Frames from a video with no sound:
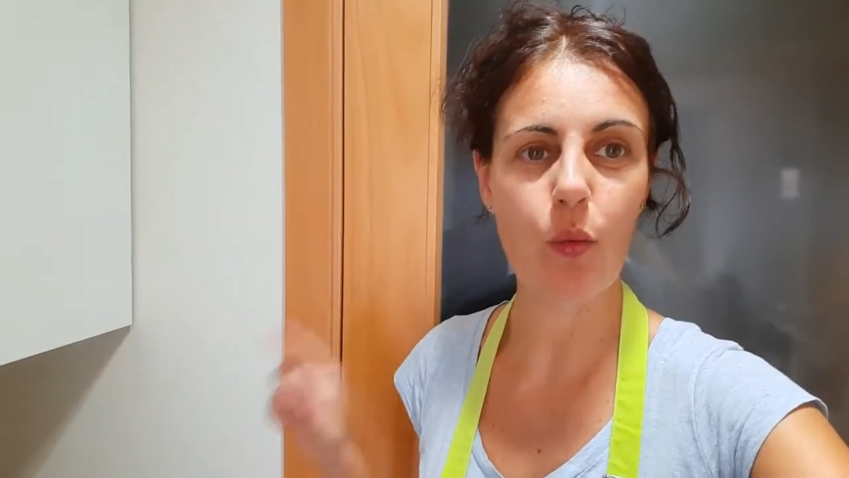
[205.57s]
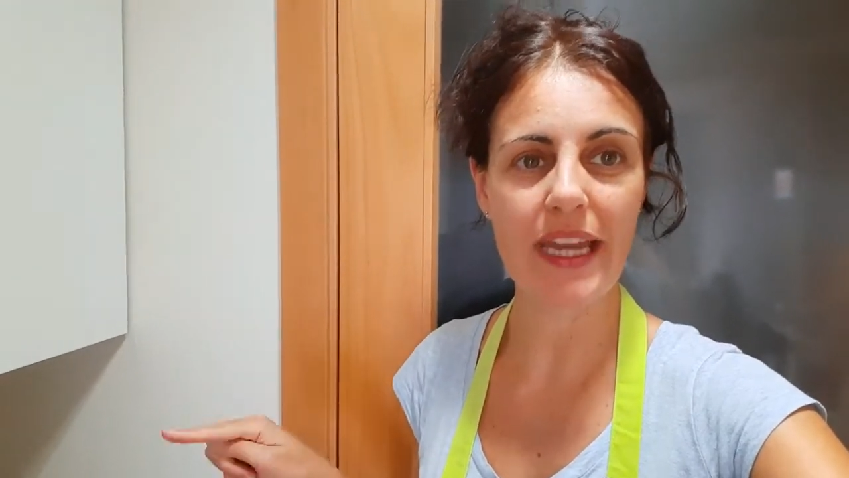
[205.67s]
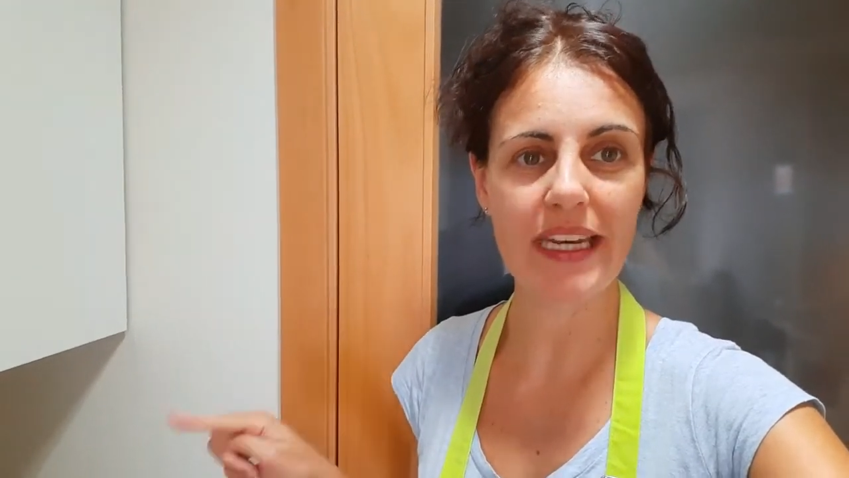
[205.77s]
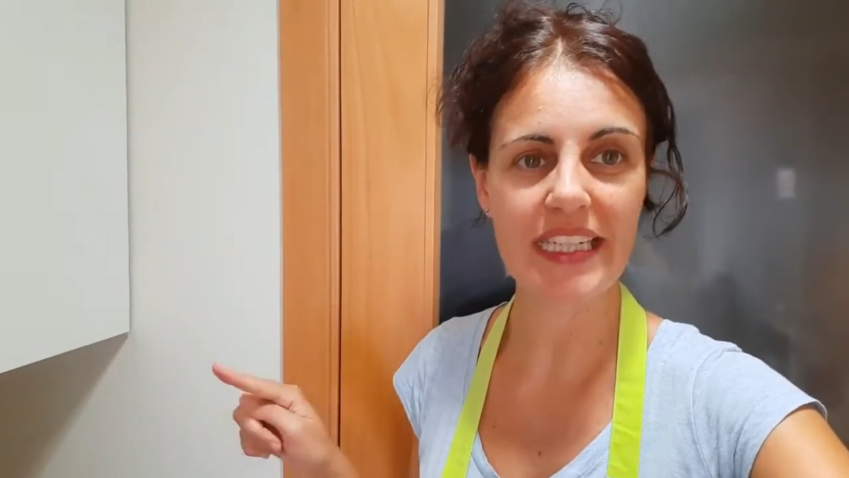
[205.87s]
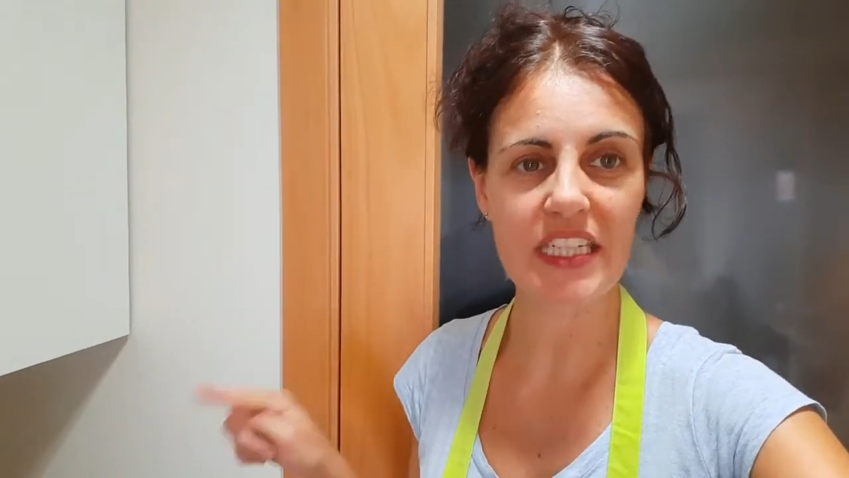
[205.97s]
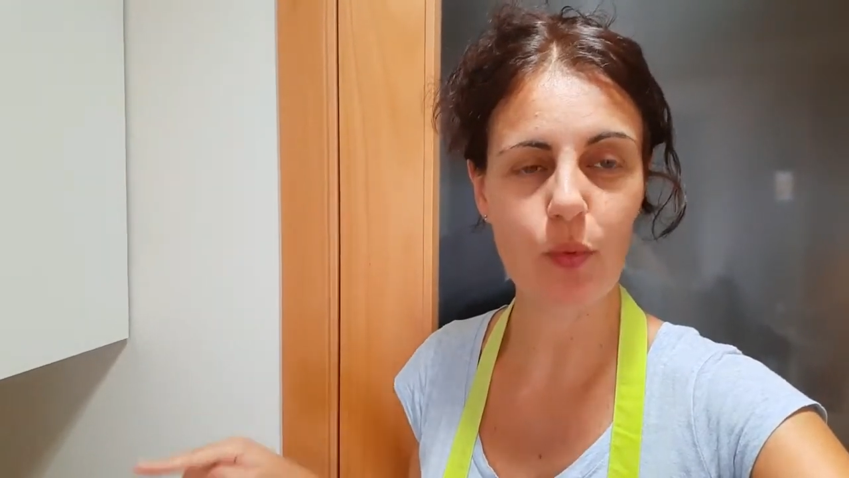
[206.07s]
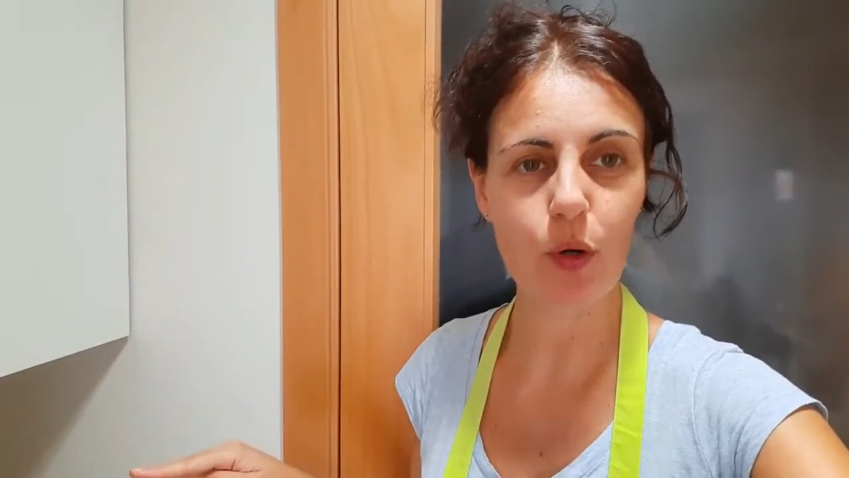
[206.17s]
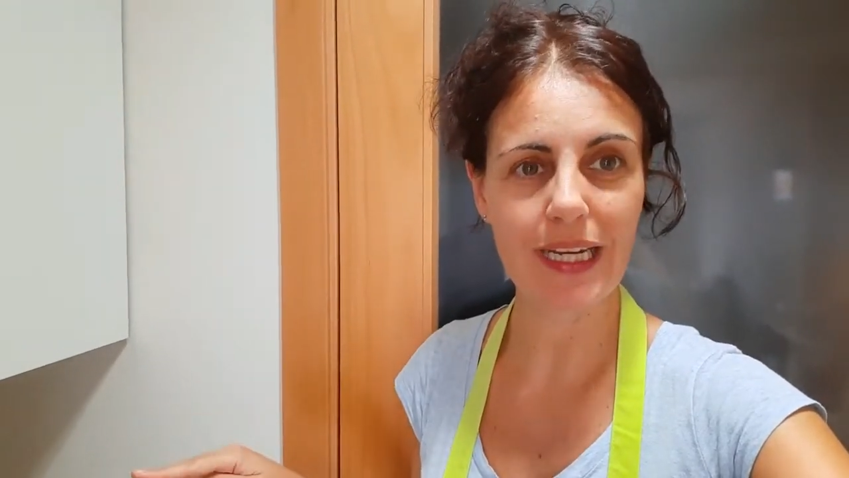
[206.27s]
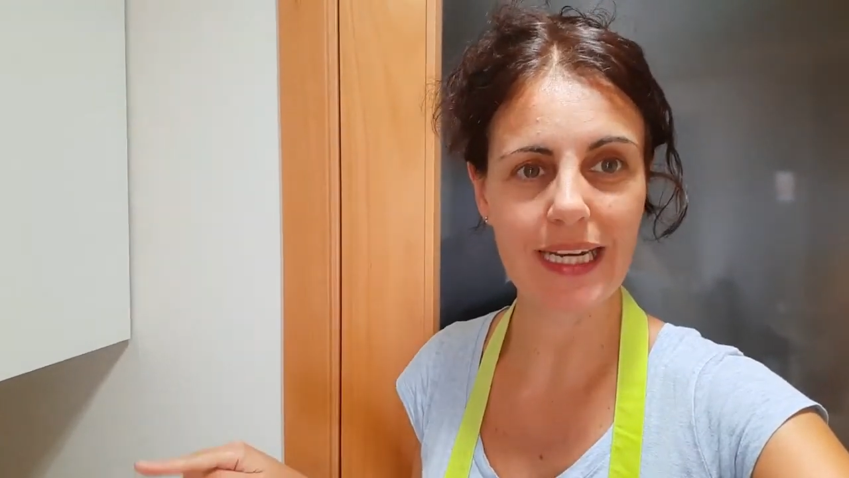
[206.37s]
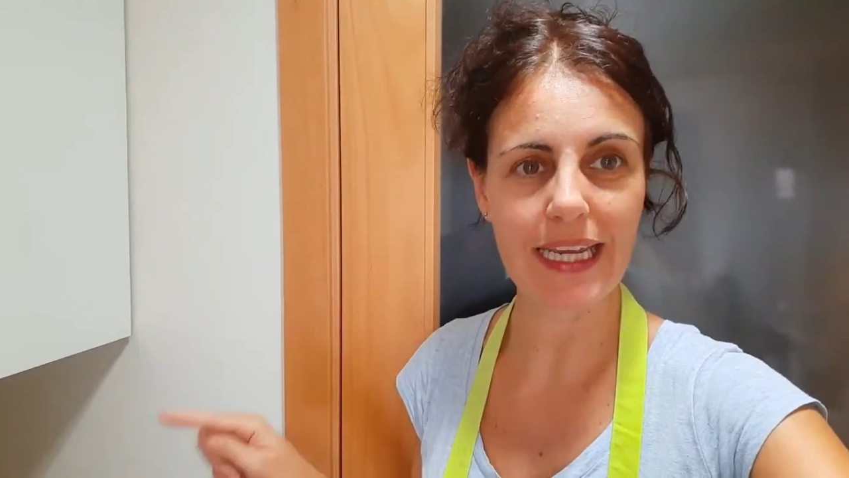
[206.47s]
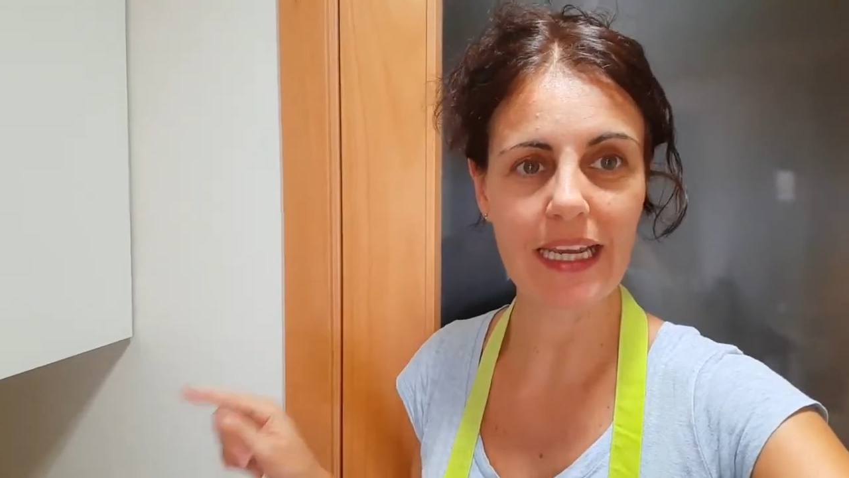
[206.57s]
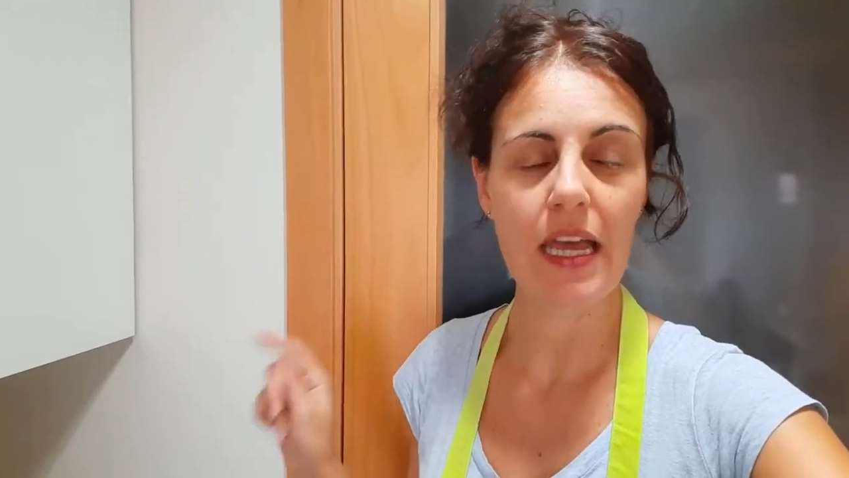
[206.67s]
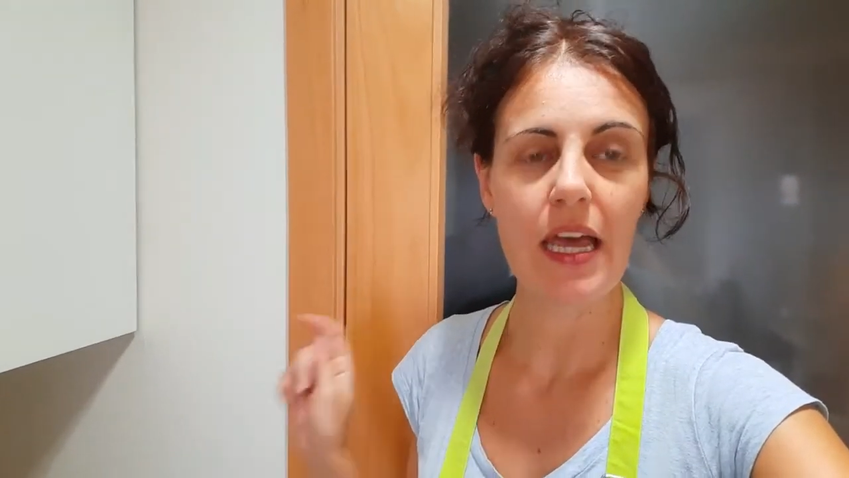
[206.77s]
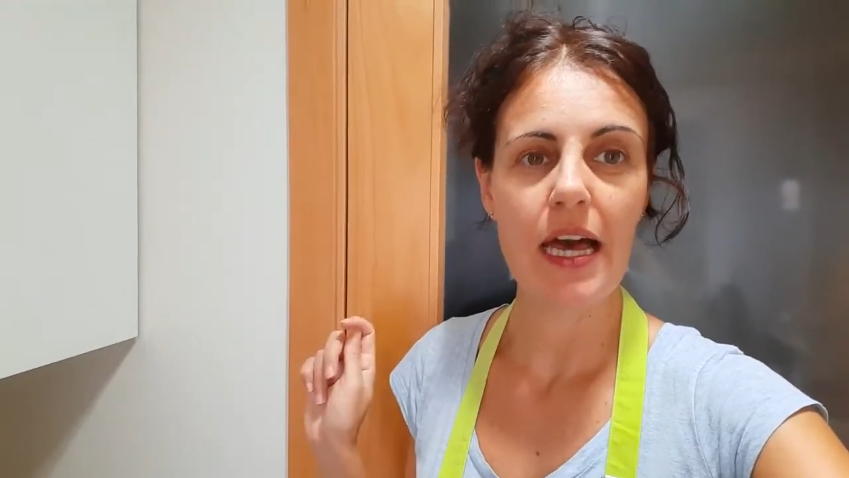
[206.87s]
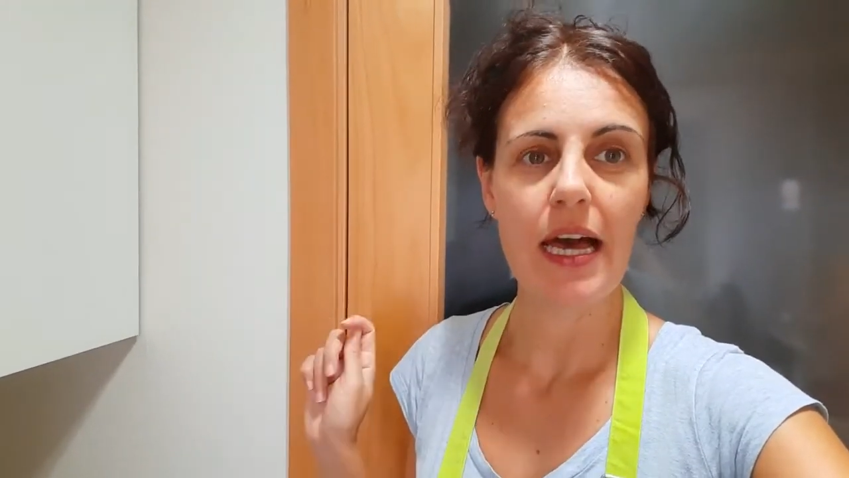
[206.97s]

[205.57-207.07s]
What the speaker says: when it's boiling,